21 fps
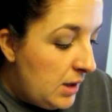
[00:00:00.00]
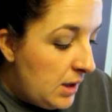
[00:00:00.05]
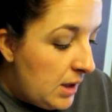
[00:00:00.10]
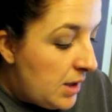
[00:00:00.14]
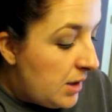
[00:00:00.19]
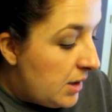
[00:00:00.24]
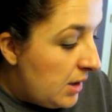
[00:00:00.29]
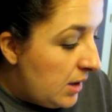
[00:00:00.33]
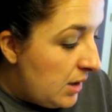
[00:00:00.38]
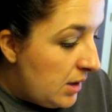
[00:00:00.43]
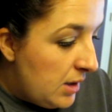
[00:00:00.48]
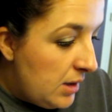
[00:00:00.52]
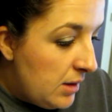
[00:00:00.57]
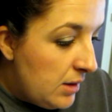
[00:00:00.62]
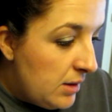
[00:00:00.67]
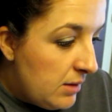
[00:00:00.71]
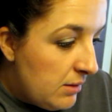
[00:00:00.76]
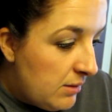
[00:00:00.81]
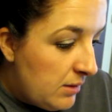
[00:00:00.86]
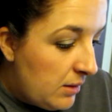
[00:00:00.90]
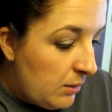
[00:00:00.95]
And then,
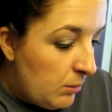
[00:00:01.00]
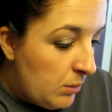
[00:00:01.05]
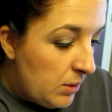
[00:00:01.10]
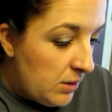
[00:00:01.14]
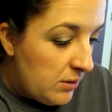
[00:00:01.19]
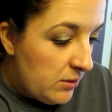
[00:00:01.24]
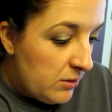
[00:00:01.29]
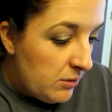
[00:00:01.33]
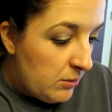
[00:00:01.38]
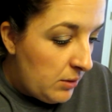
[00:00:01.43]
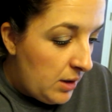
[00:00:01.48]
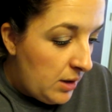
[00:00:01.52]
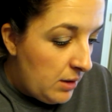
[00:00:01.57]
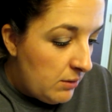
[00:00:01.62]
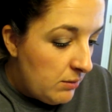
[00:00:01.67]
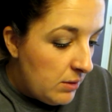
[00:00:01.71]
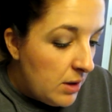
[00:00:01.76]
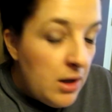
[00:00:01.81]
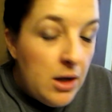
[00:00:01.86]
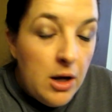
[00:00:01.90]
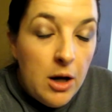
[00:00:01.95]
let's see, what else do I
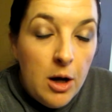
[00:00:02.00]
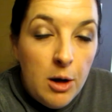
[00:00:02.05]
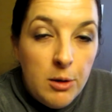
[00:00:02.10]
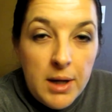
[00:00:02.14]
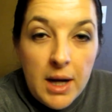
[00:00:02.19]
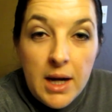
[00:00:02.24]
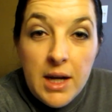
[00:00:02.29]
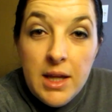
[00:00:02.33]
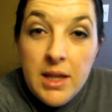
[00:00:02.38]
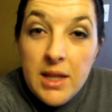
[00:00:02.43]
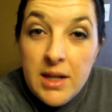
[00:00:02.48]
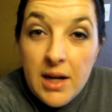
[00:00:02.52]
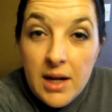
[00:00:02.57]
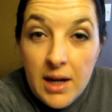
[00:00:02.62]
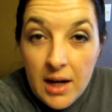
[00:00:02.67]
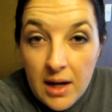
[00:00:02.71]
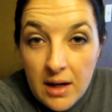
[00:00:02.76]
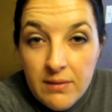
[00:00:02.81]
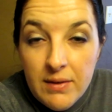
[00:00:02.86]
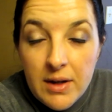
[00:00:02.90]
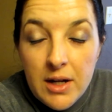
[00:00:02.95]
have? Oh yeah, and then I
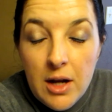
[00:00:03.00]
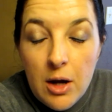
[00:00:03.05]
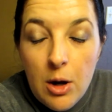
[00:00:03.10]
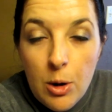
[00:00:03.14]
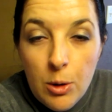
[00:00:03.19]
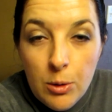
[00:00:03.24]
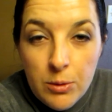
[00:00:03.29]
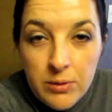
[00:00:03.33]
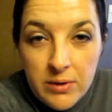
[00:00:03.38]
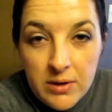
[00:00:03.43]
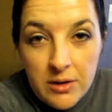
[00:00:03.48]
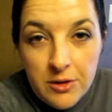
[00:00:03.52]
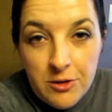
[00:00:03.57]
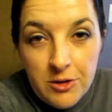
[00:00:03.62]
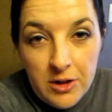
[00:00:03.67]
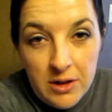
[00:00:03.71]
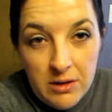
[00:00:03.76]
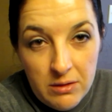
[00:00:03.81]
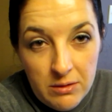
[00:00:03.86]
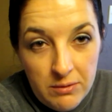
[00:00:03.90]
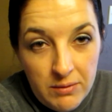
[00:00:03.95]
have a Hotel
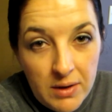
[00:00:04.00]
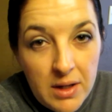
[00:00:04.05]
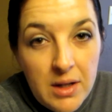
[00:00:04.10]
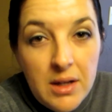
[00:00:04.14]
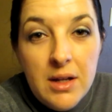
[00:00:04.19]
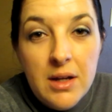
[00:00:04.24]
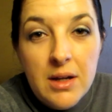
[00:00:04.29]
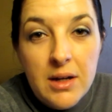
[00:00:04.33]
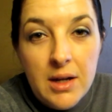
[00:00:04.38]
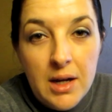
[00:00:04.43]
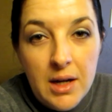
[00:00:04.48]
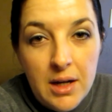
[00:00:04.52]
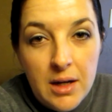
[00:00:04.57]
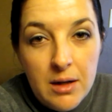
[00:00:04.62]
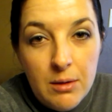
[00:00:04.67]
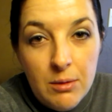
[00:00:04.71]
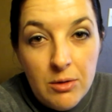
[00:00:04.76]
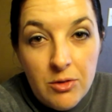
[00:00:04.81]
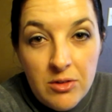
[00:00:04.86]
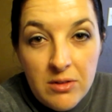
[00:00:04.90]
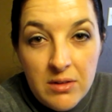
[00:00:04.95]
Transylvania
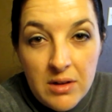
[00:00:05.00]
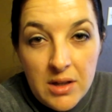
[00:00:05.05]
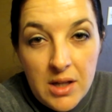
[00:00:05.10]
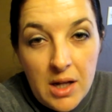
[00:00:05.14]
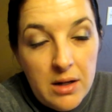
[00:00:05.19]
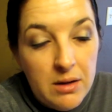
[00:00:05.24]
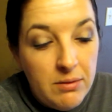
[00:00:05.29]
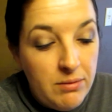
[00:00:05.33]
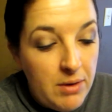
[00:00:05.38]
cake, which is a lot of